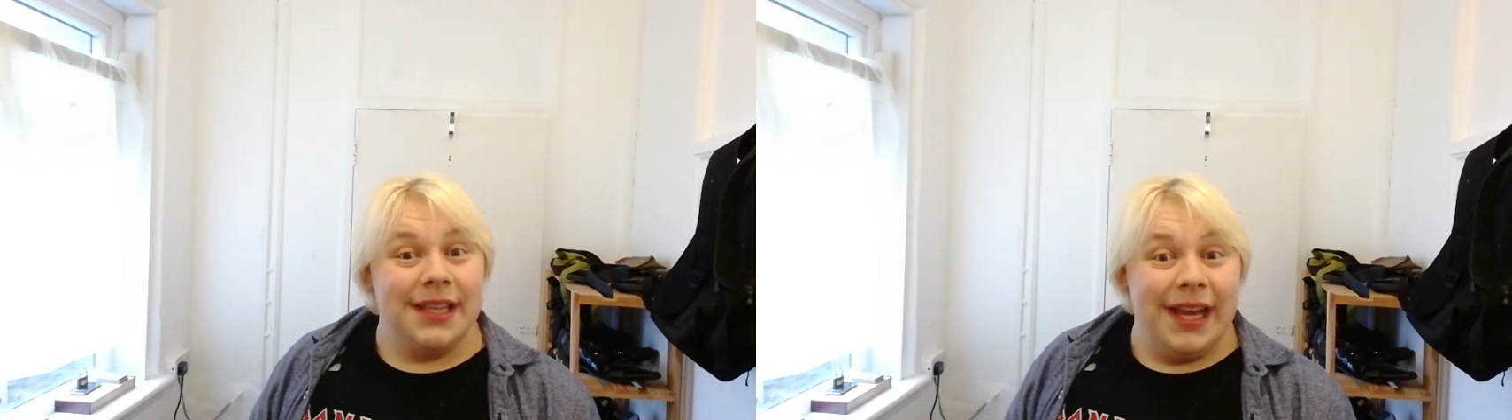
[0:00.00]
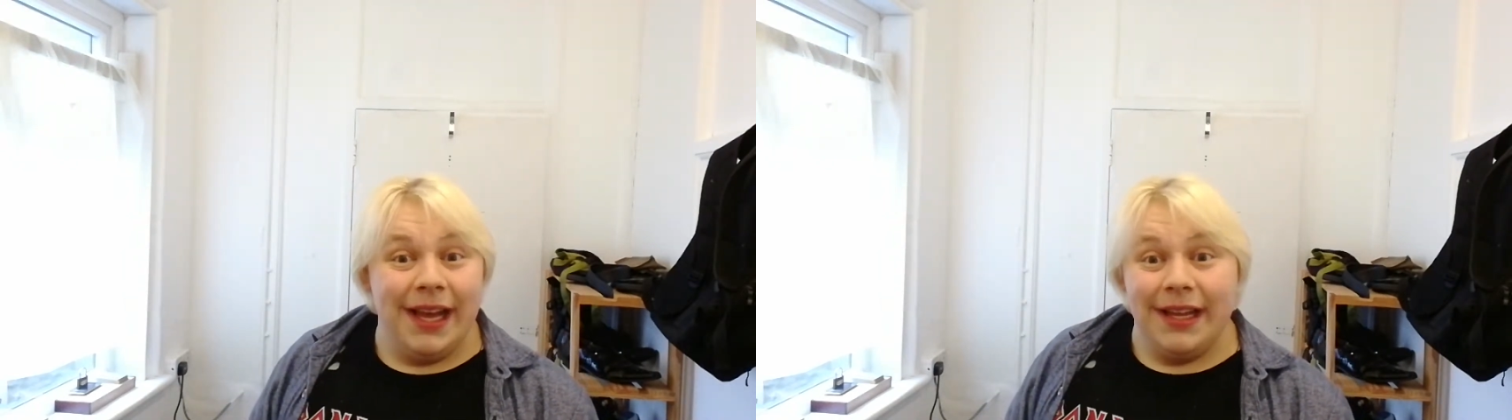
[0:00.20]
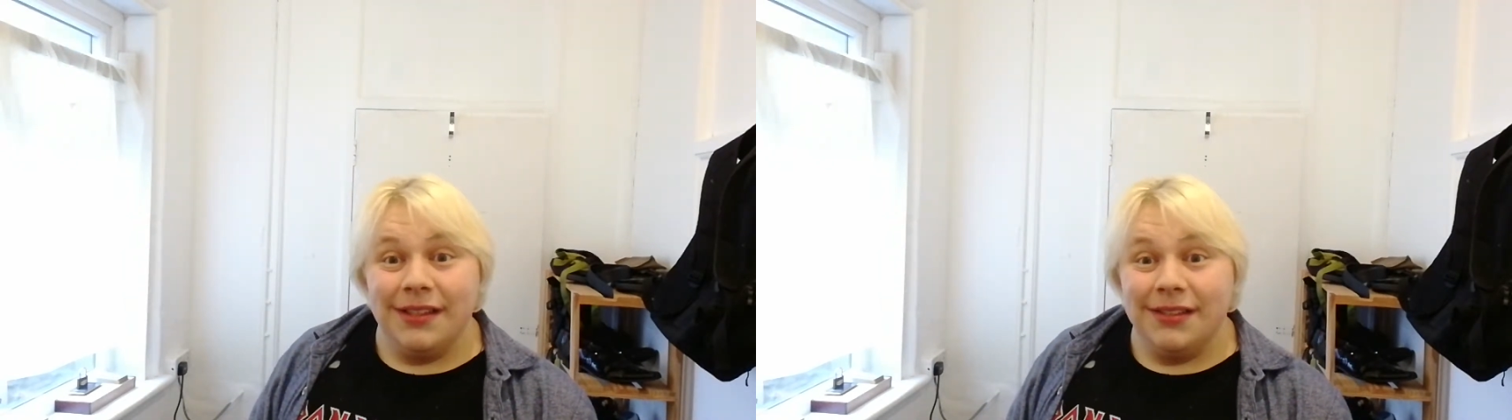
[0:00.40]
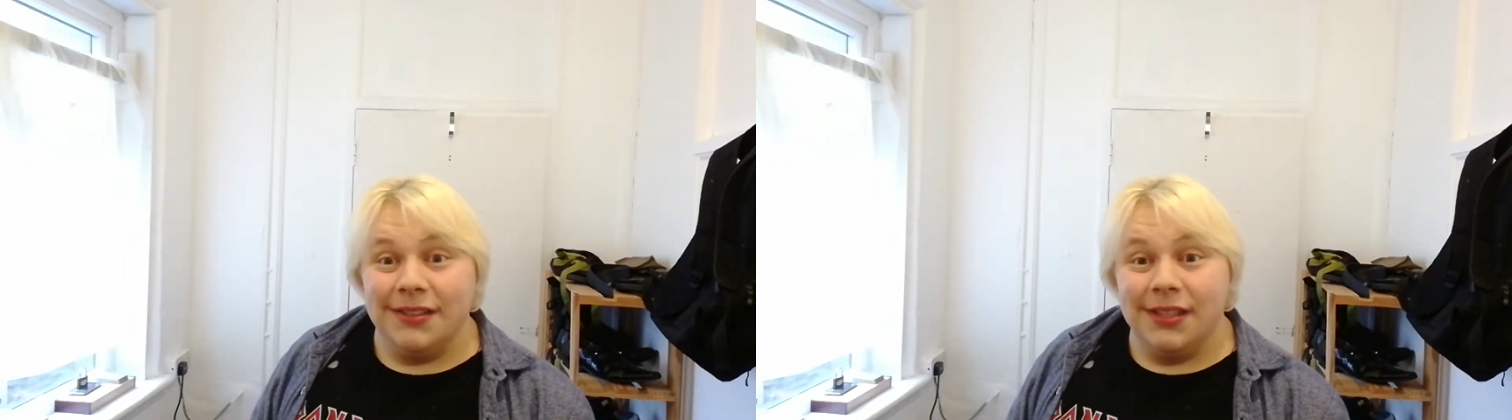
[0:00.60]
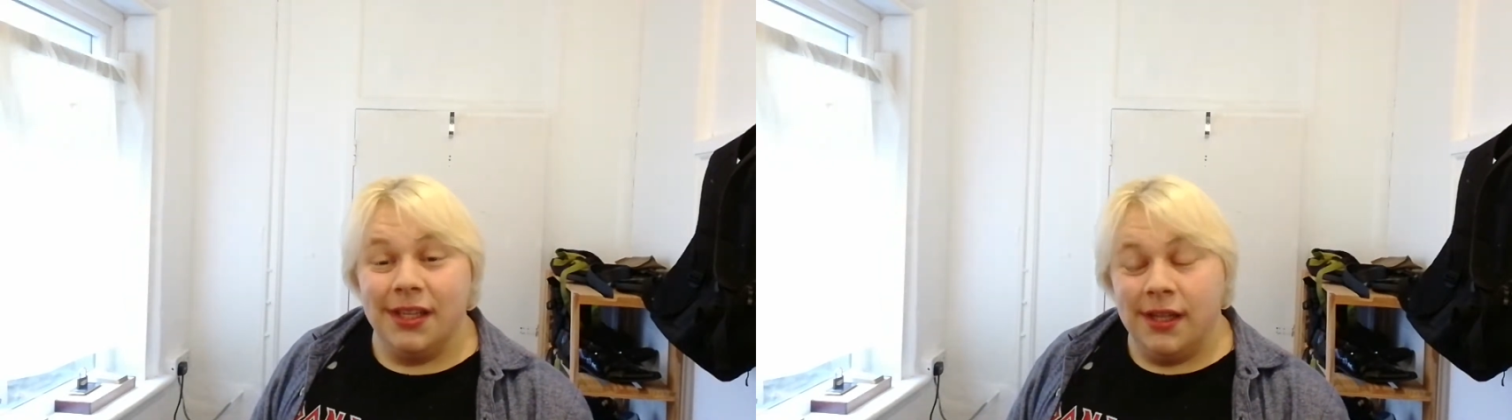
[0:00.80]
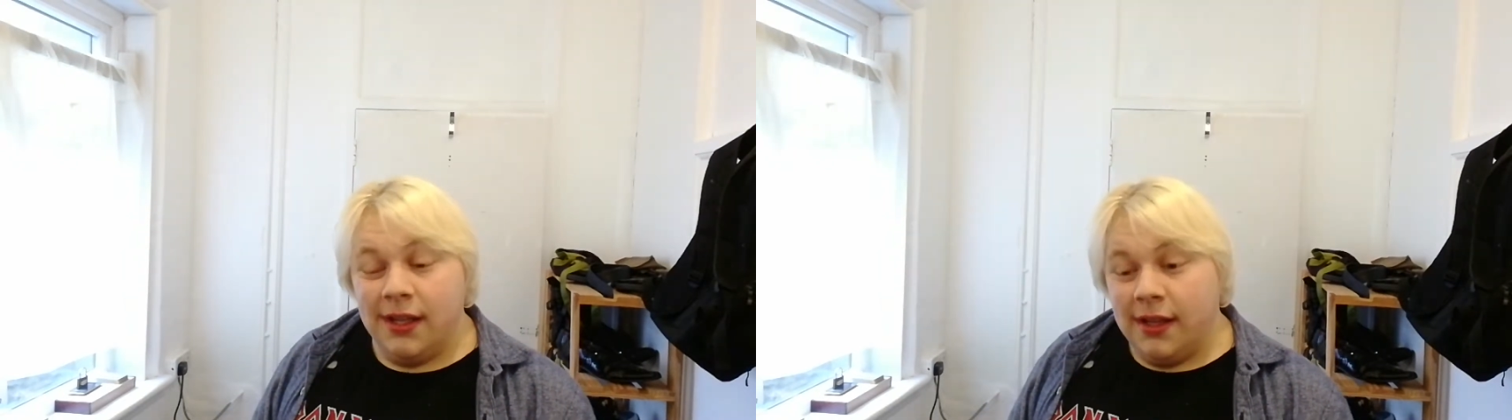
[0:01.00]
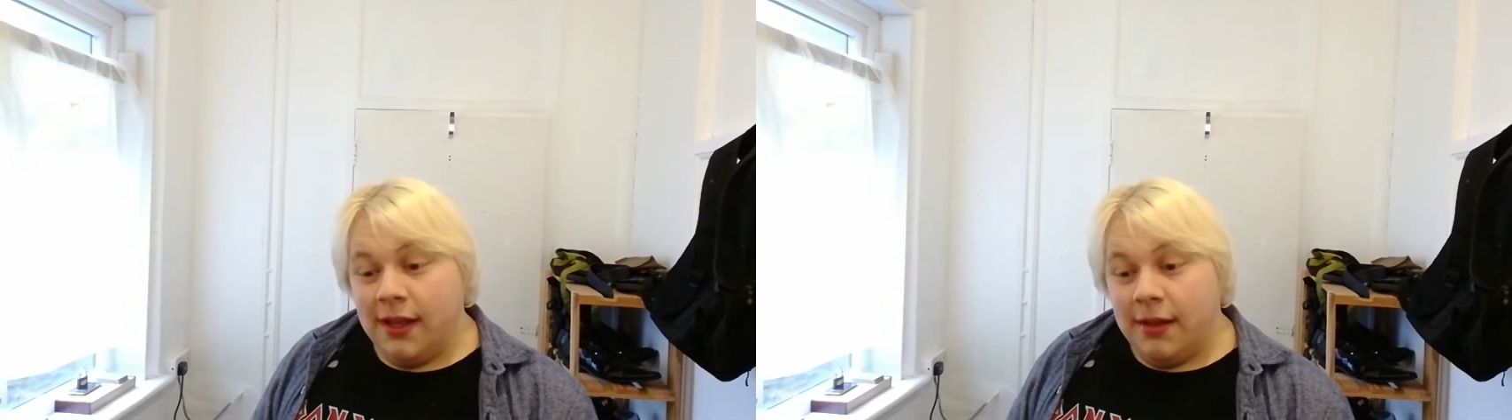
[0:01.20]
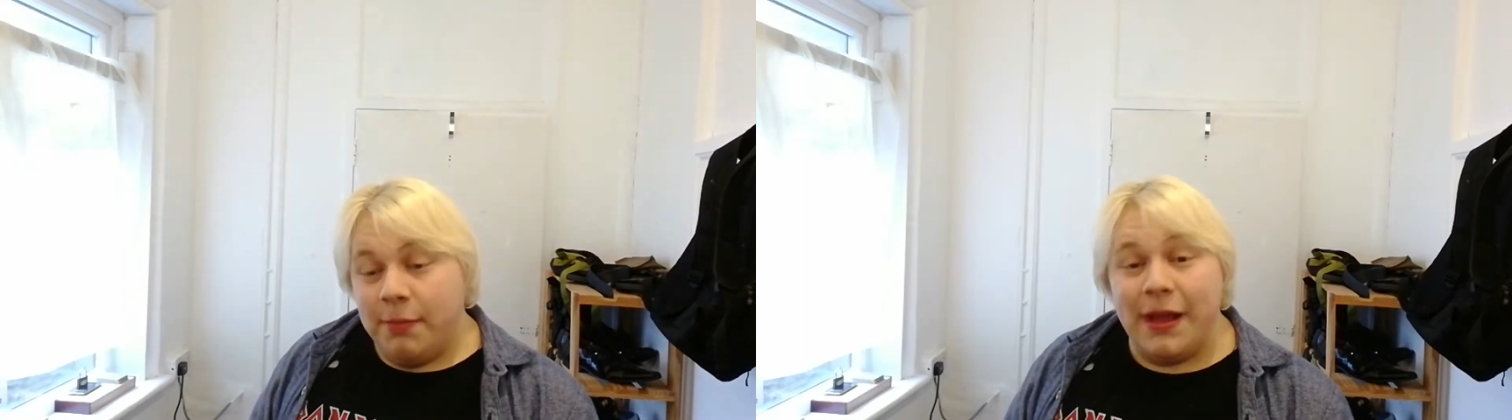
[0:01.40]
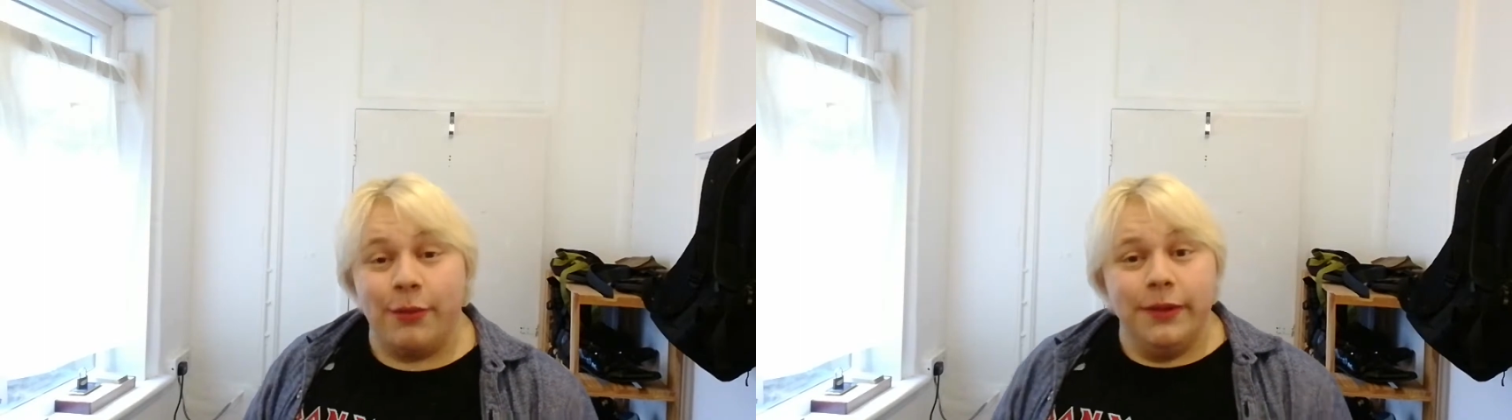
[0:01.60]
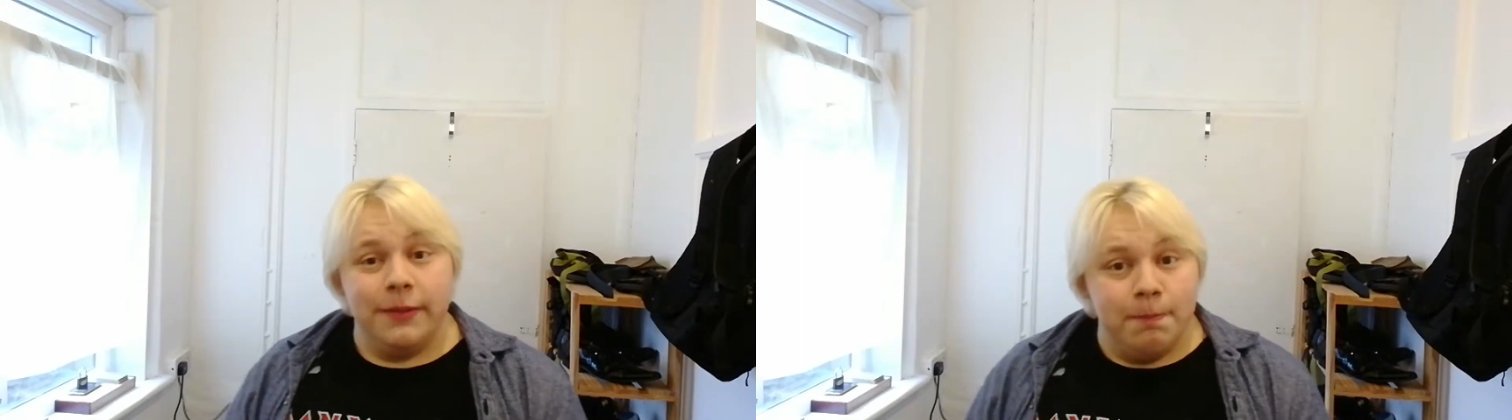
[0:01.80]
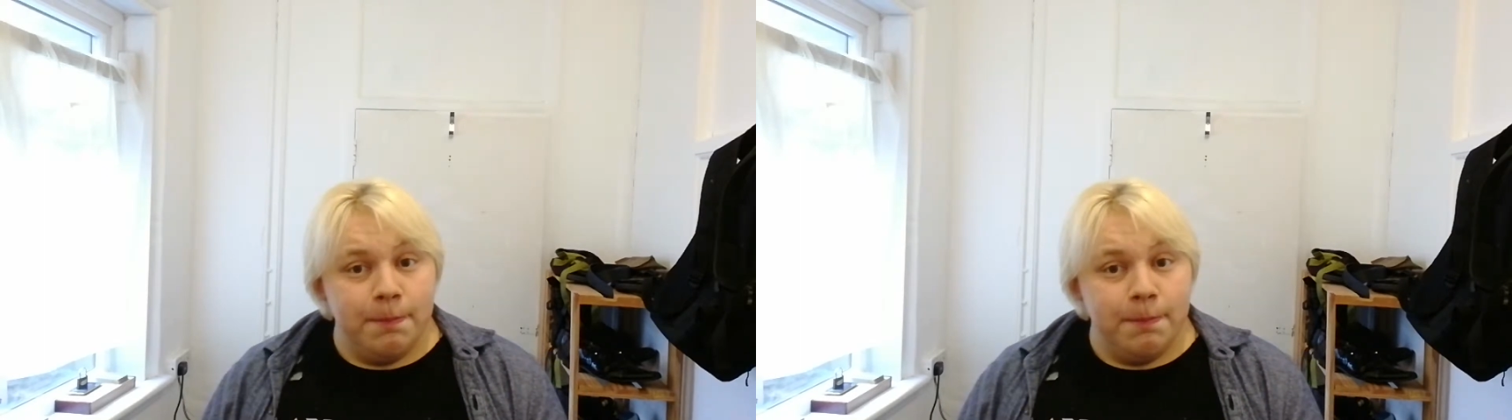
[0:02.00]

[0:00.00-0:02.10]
and penguins.